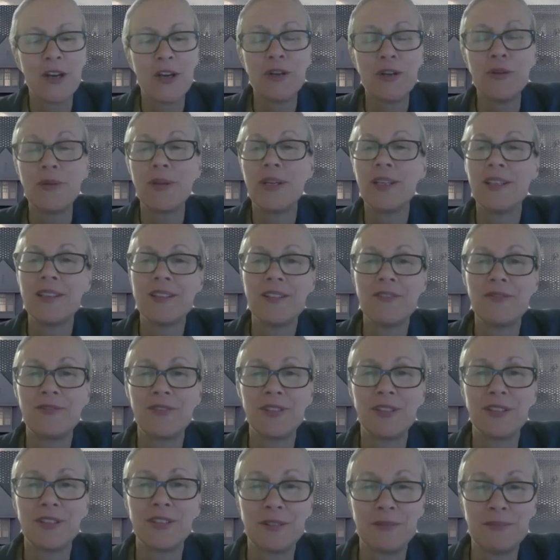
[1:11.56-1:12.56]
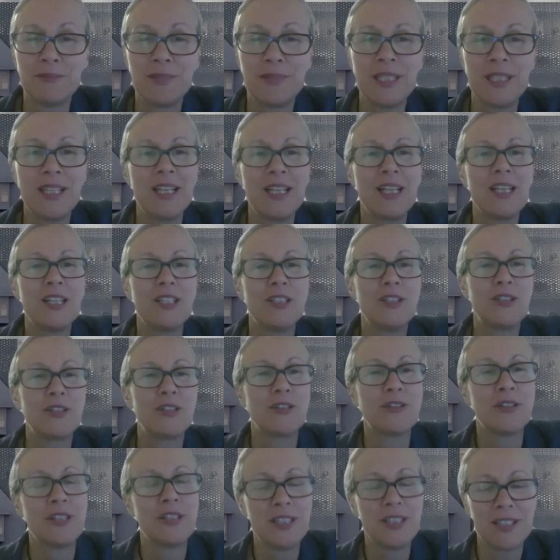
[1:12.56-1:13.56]
who in the film
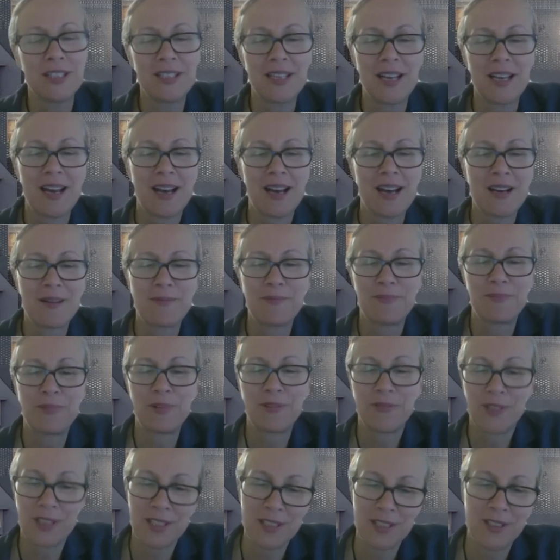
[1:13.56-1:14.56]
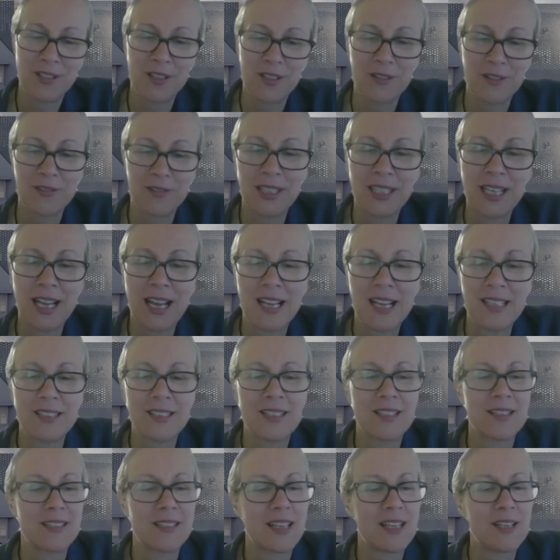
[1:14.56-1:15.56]
joined Professor Dovid
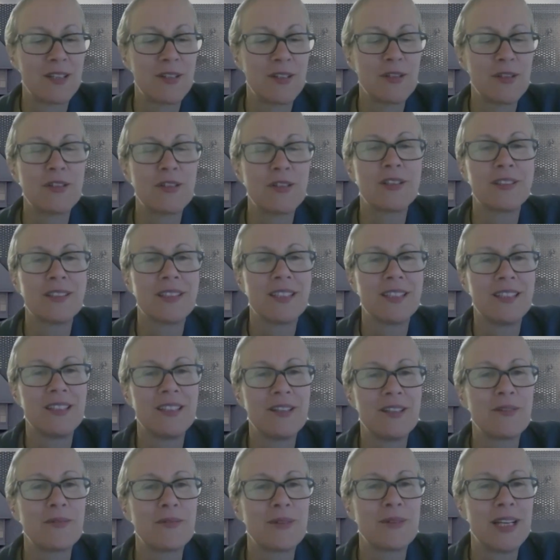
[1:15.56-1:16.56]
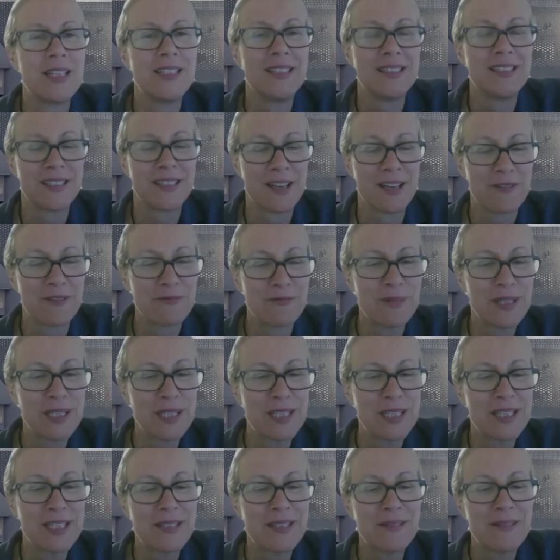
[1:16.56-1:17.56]
Katz as they took on the Lithuanian
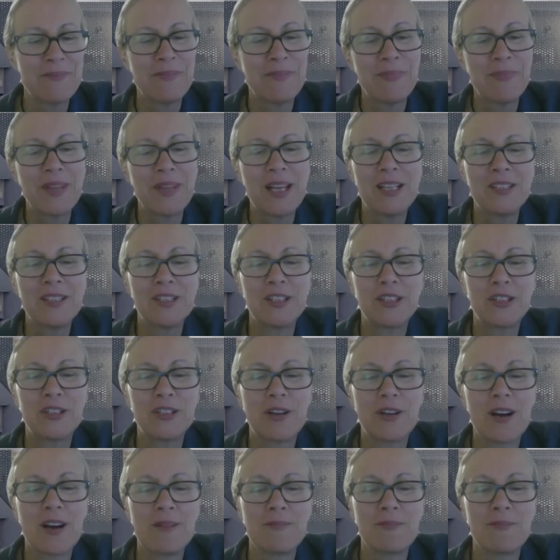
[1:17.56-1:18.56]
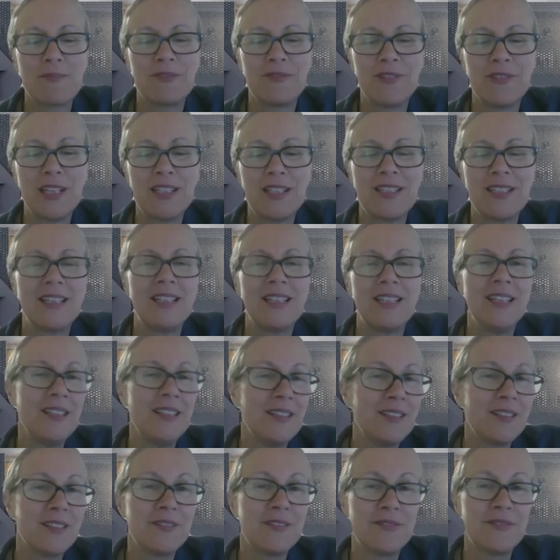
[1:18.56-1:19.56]
government to try and prevent an
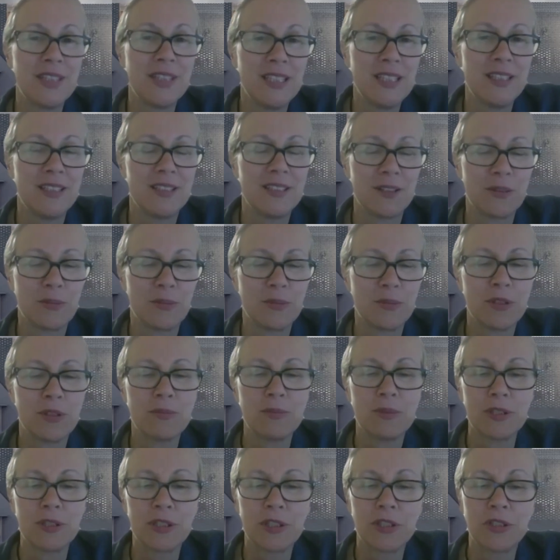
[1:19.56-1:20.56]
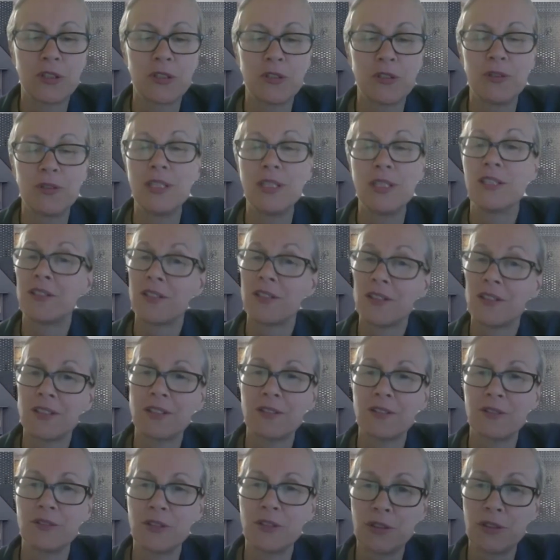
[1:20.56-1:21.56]
inconvenient World War II
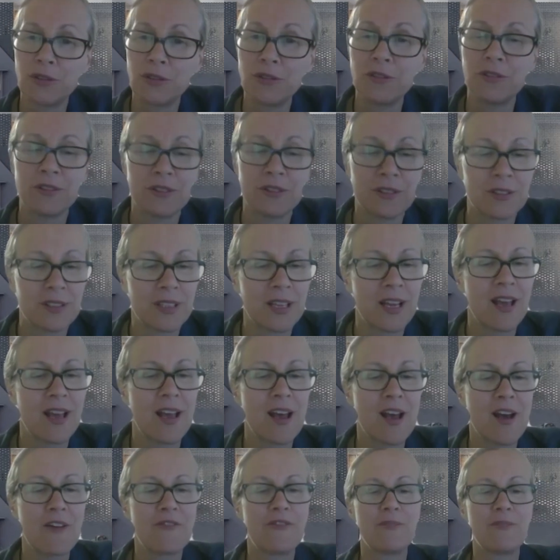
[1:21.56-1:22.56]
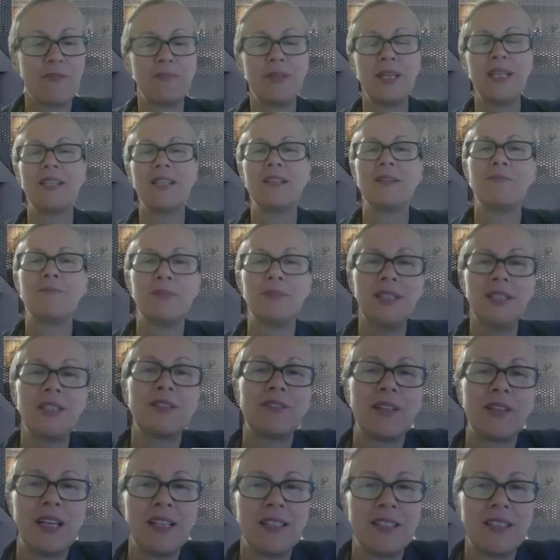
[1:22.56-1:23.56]
historical truth from being
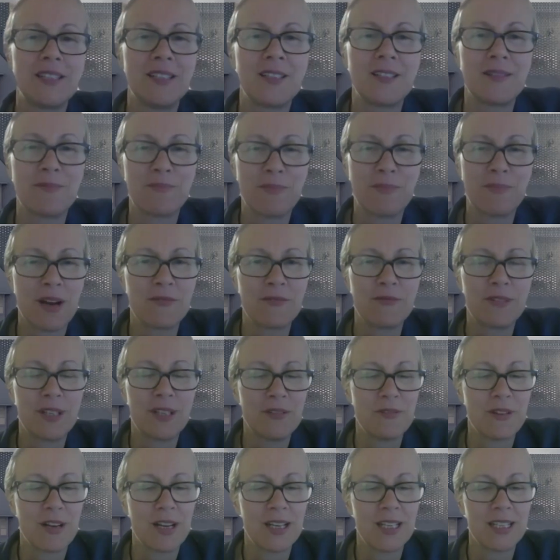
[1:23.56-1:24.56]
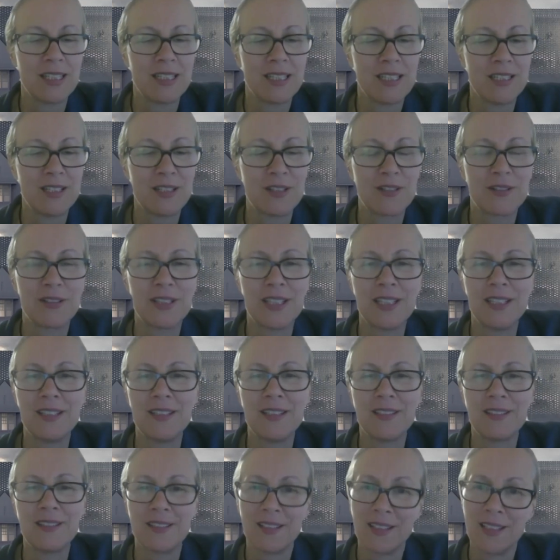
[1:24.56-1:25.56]
obliterated by rewriting history,
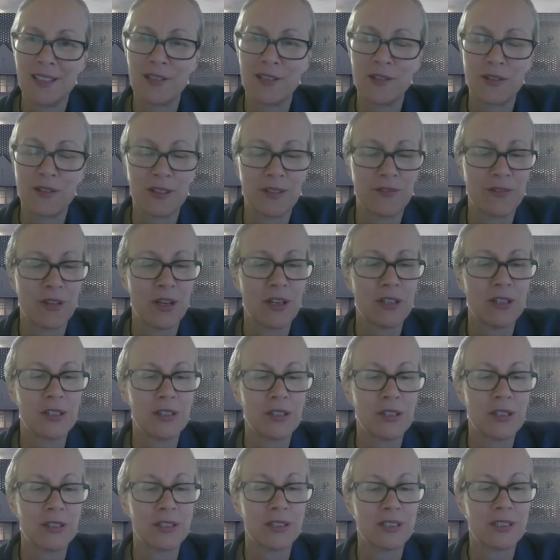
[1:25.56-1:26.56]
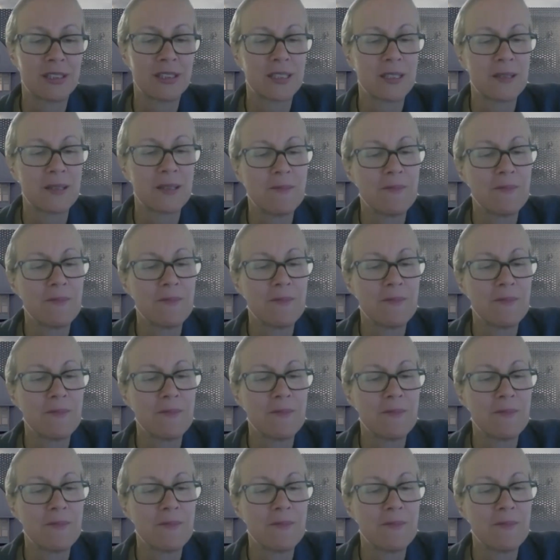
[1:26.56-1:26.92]
the history of the Holocaust.